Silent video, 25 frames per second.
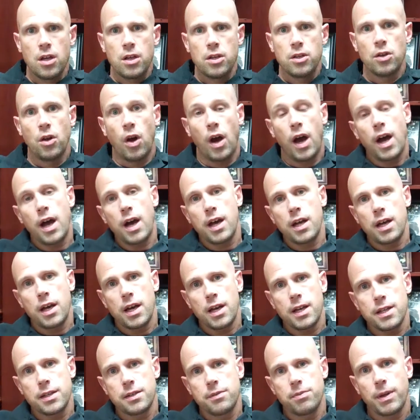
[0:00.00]
You know,
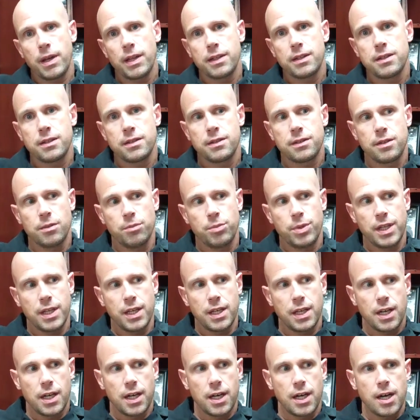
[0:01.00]
I expect this to
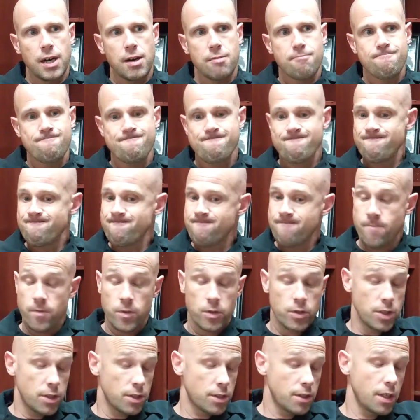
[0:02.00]
be
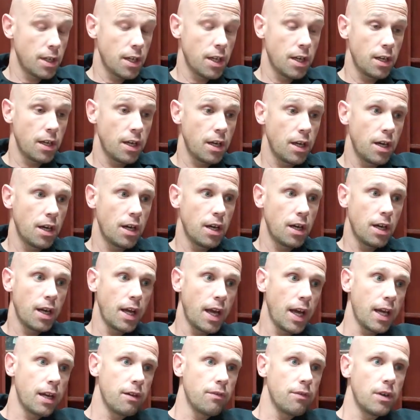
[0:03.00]
just a
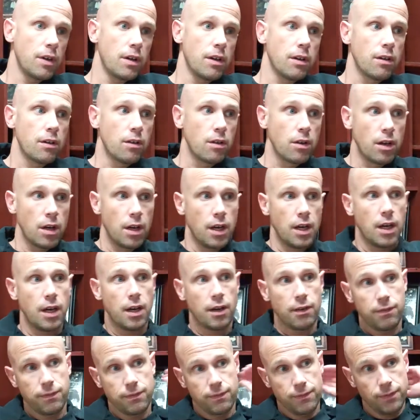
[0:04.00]
heck of
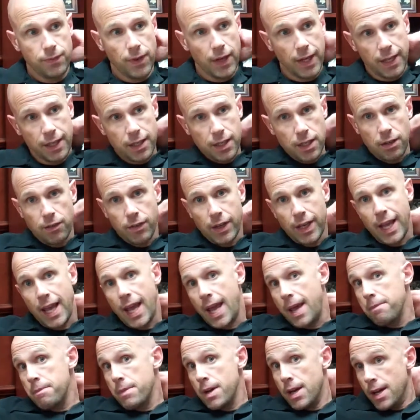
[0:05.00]
a fight of a
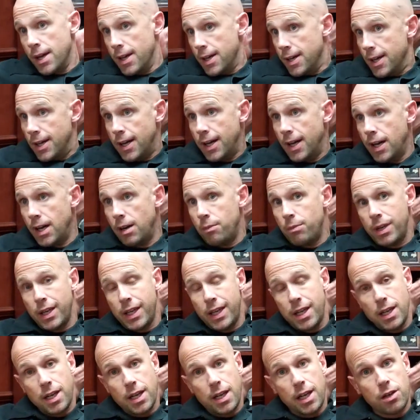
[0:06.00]
game.
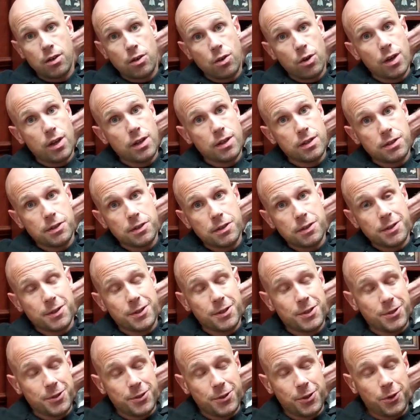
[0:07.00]
Again, I know
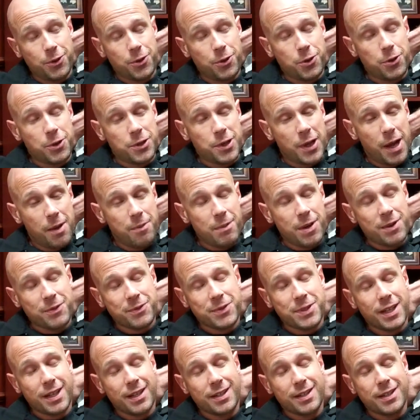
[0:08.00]
it's the third time I've
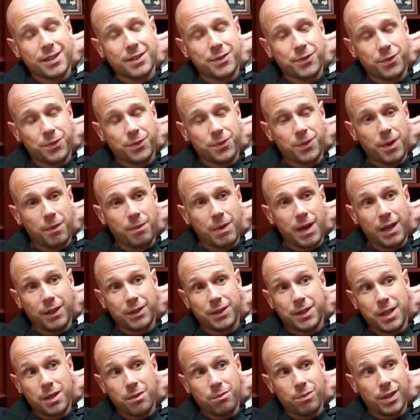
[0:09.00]
said this
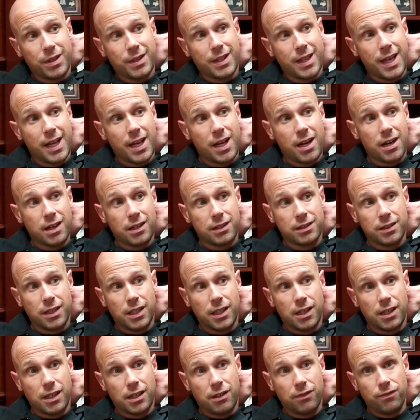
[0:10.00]
about them, but they are
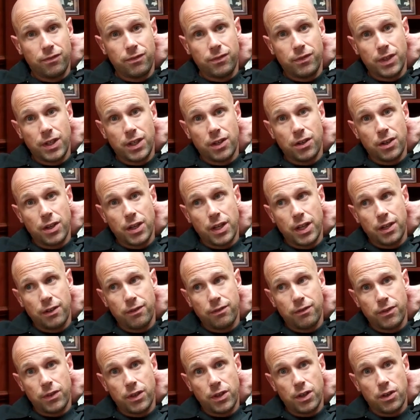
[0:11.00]
a very,
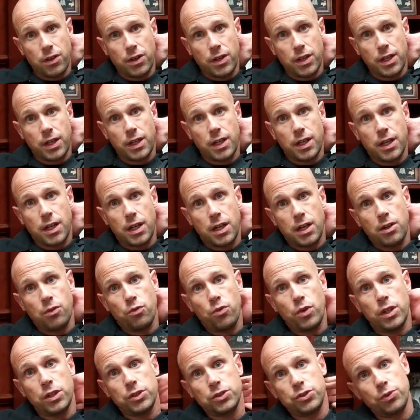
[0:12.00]
very
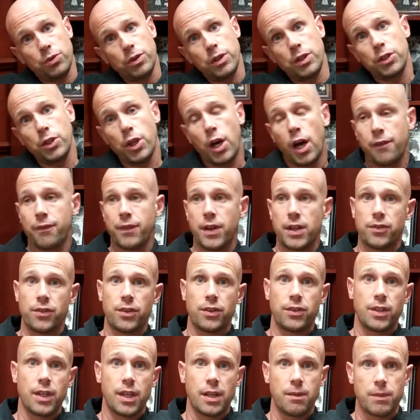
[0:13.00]
well-drilled
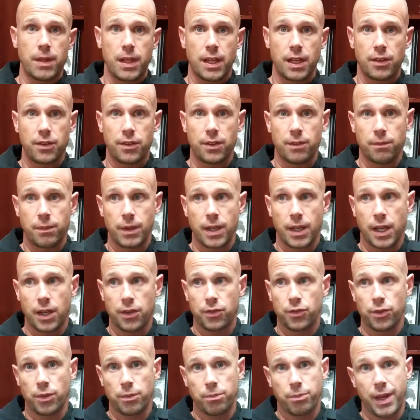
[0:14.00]
offensive team. They got some
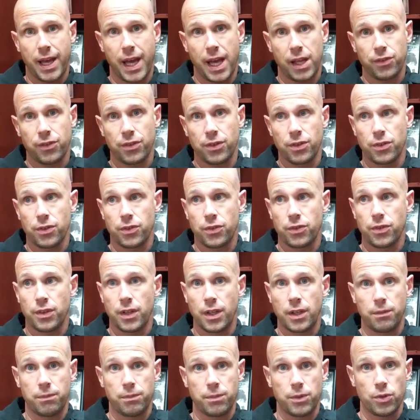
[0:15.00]
excellent passers.
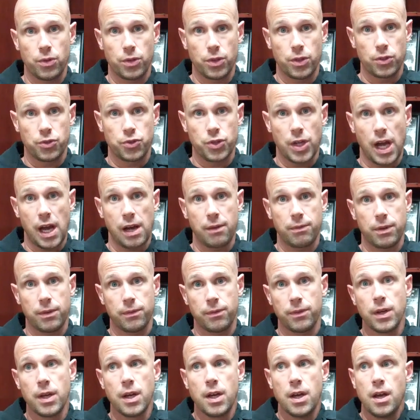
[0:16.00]
They do a good job
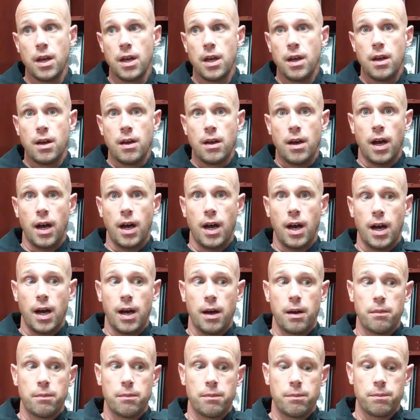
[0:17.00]

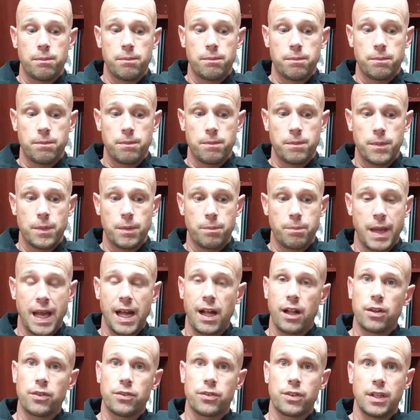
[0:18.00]
of
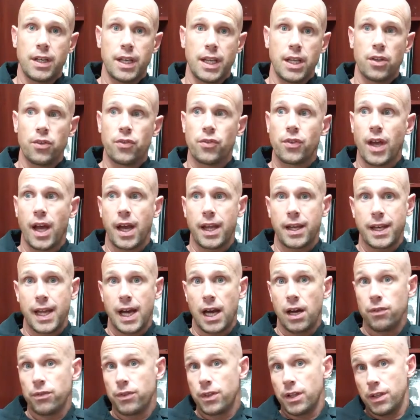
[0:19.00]
balancing inside and
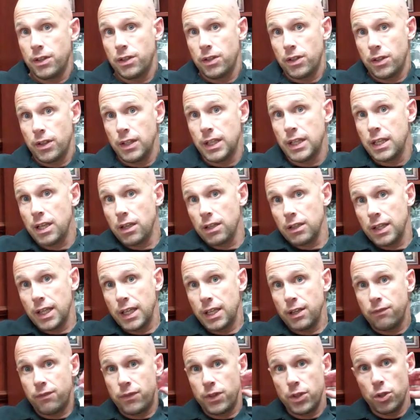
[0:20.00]
out. They lead our
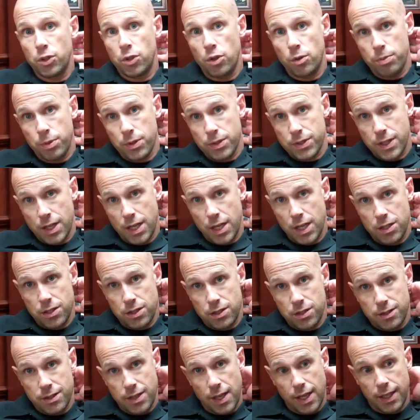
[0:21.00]
league in field goal percentage
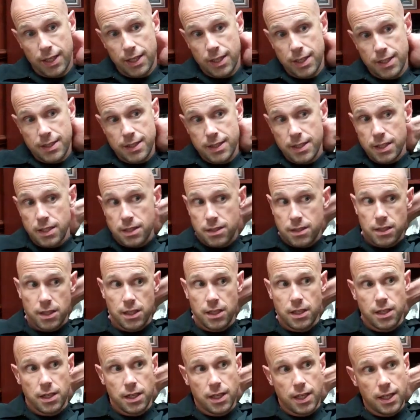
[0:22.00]
and second assists.
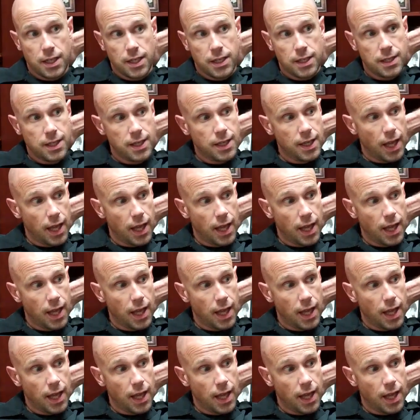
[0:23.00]
And